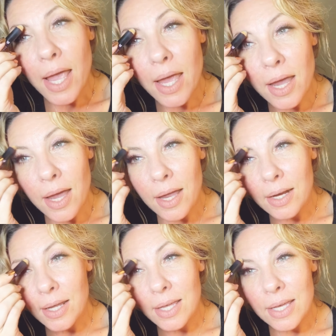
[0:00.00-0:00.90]

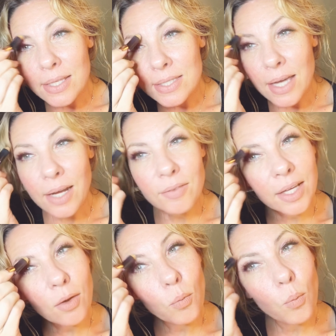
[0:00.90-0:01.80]
and it's kind of
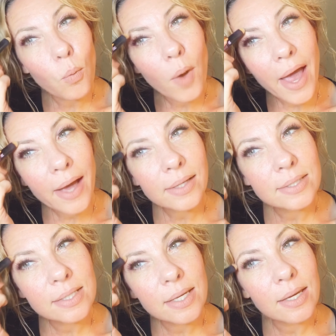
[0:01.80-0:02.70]
like a
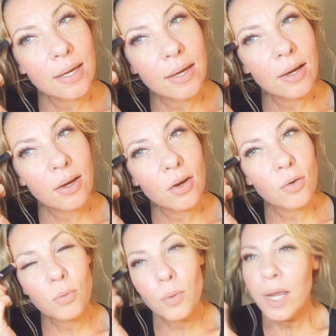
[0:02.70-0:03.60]
waxy
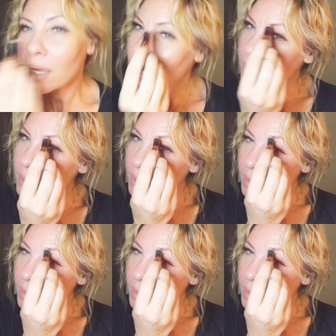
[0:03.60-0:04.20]
crayon.